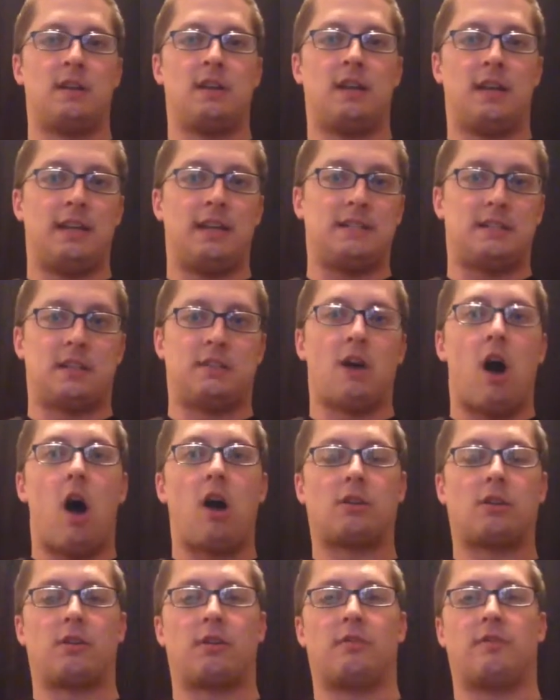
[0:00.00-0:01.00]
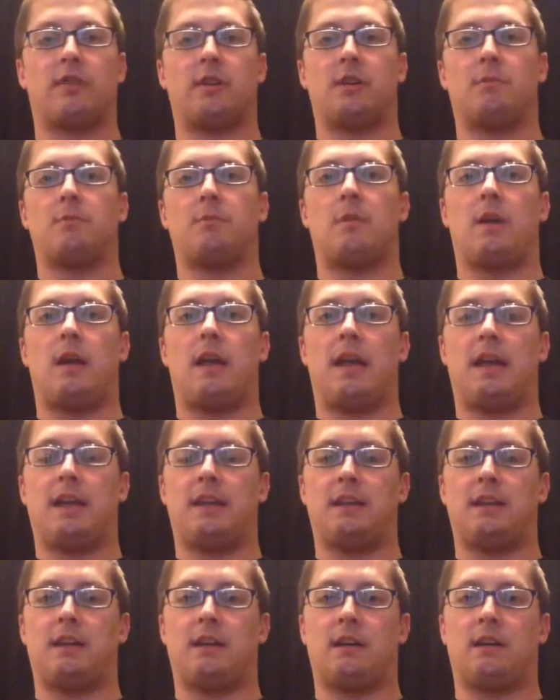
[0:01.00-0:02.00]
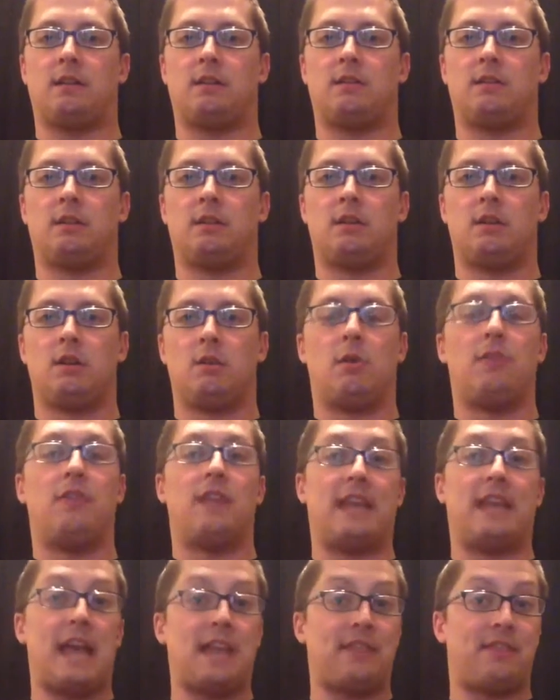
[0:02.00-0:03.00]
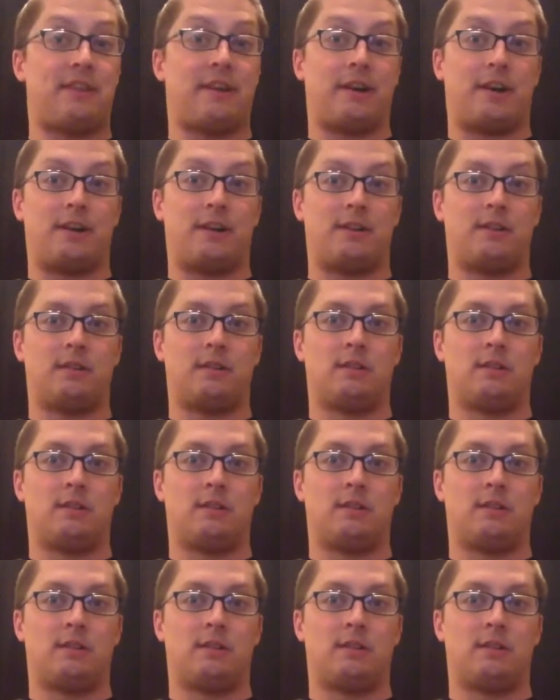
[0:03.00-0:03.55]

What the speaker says: He's the doctor of him, and when they get there,